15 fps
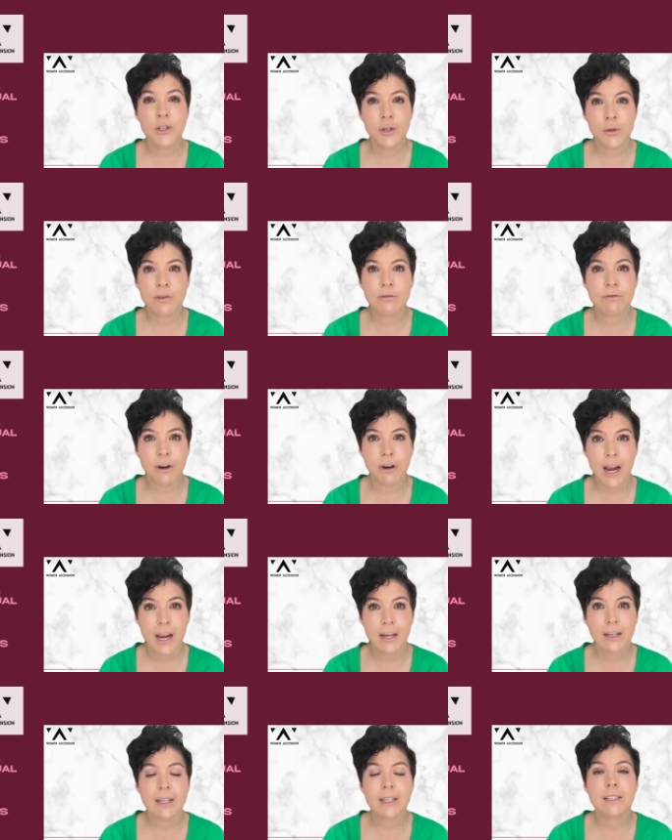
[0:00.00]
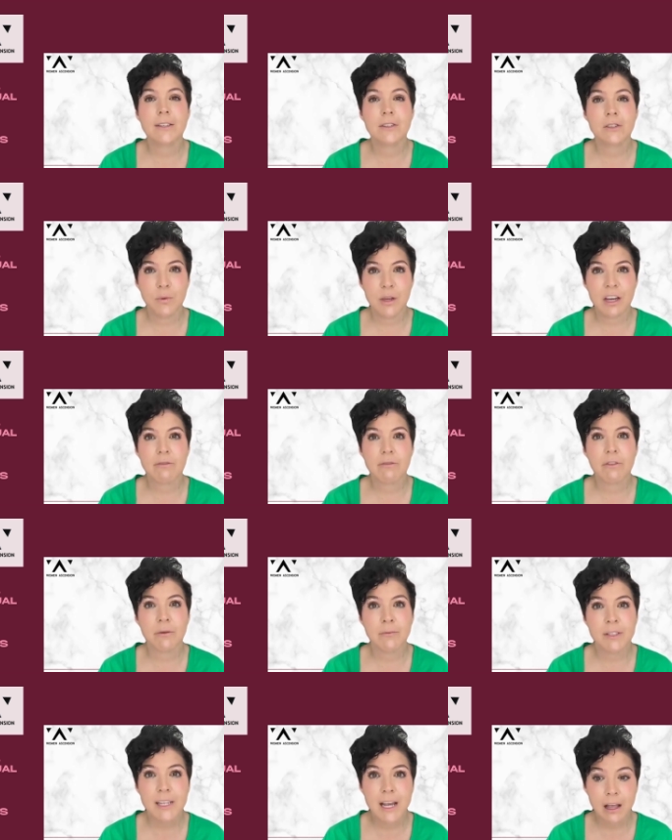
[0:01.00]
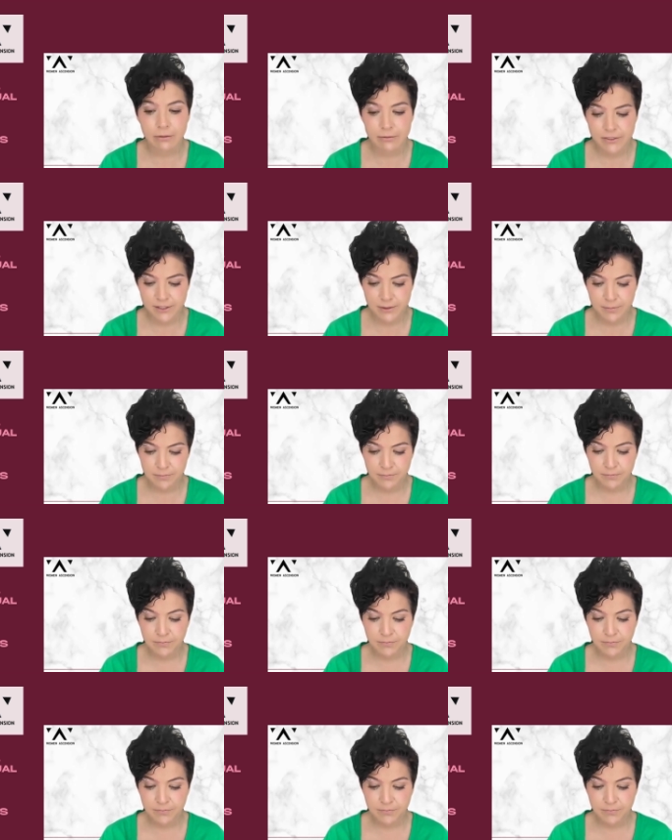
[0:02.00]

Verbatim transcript: too afraid to speak for themselves.